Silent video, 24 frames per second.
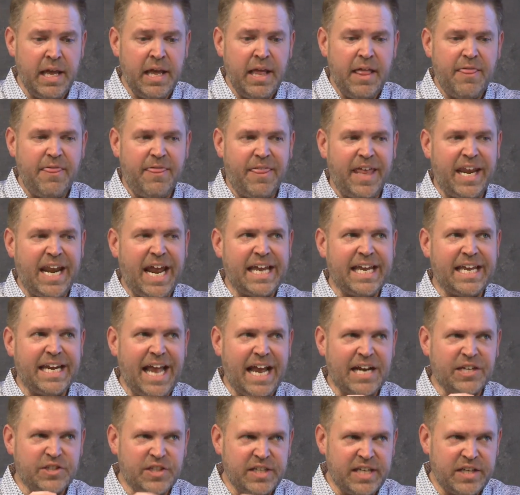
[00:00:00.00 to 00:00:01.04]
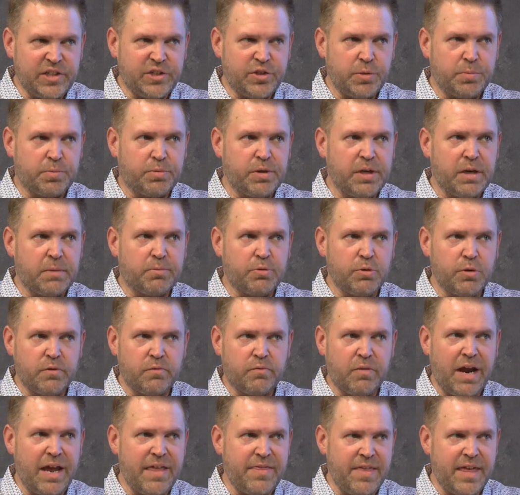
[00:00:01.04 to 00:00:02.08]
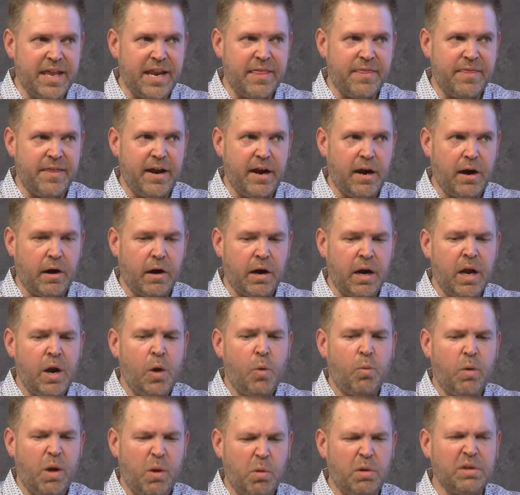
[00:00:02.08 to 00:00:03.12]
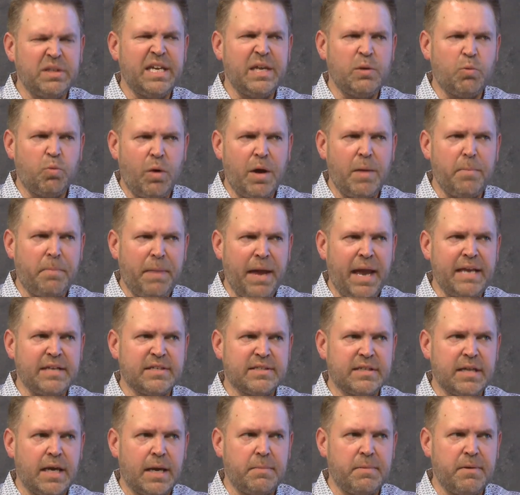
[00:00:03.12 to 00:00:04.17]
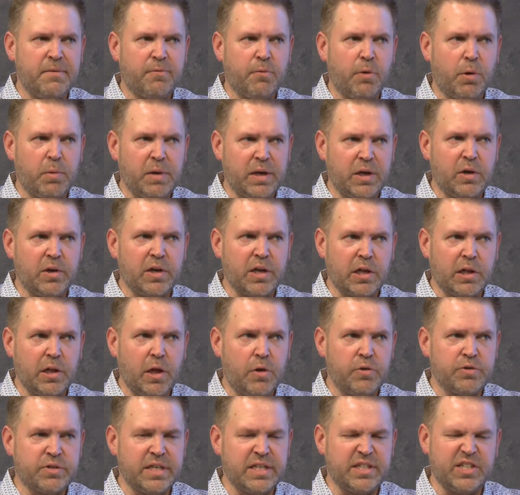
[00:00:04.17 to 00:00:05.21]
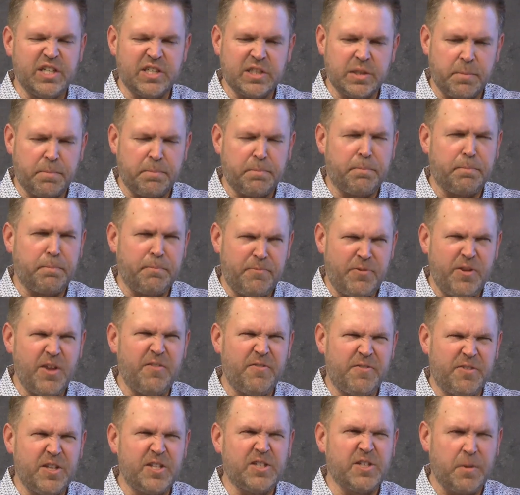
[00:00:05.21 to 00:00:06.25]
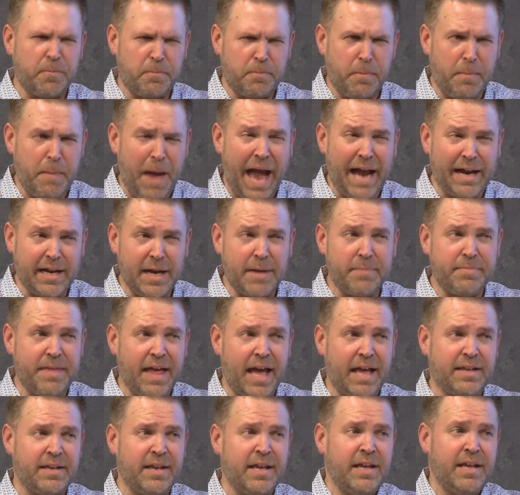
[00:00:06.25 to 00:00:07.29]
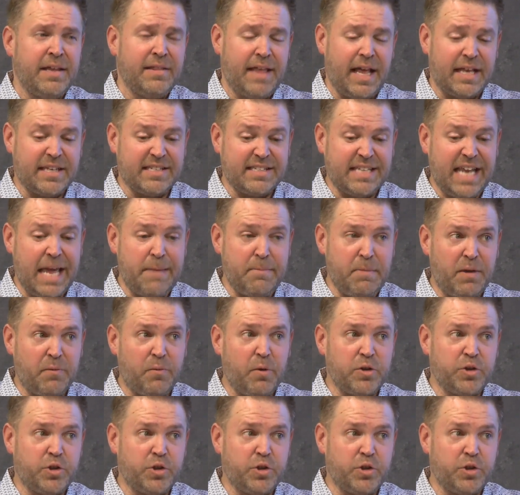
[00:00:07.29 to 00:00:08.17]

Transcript: then I can actually get you pre-approved right then and there. We will need one pay stub before we go to closing, just to back up that statement of what